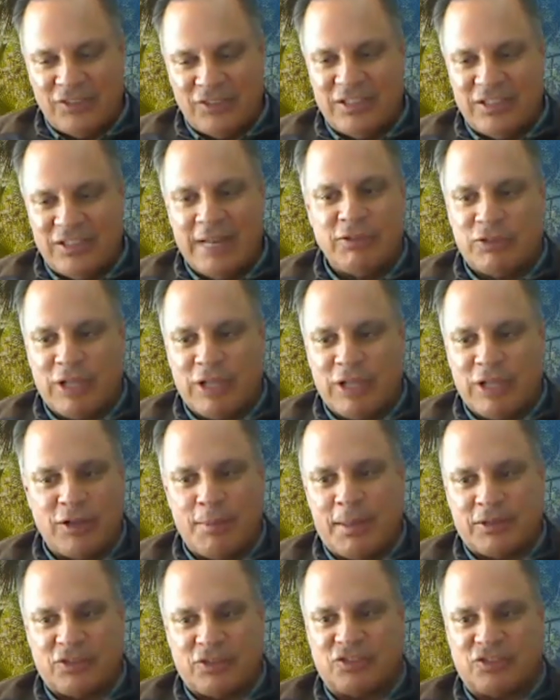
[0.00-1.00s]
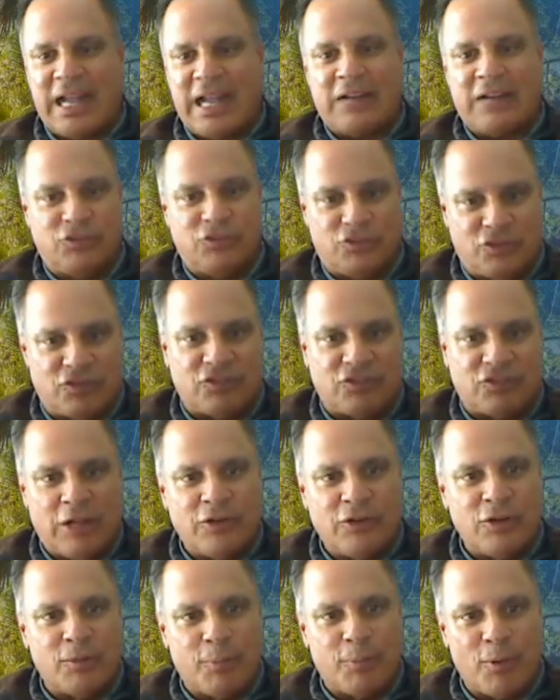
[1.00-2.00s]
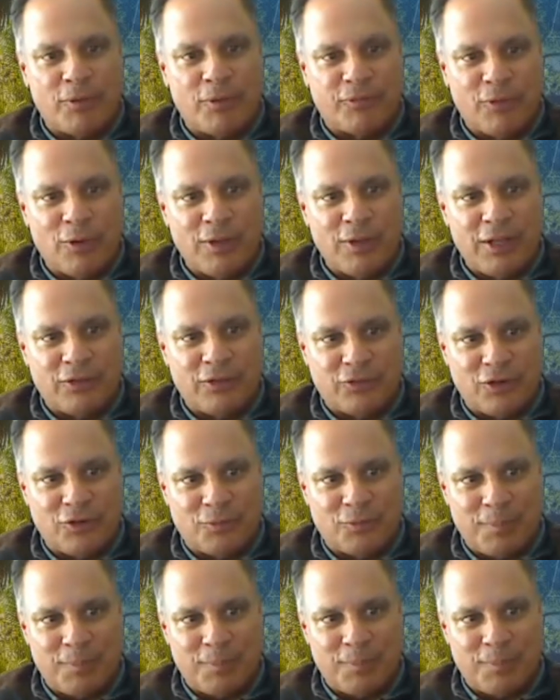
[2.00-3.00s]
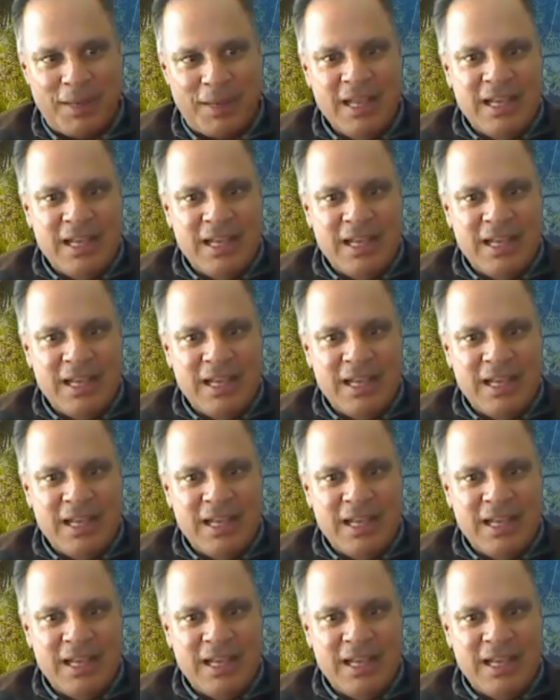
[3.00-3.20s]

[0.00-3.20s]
He's never telling you about the stocks you should sell in your portfolio, so to speak.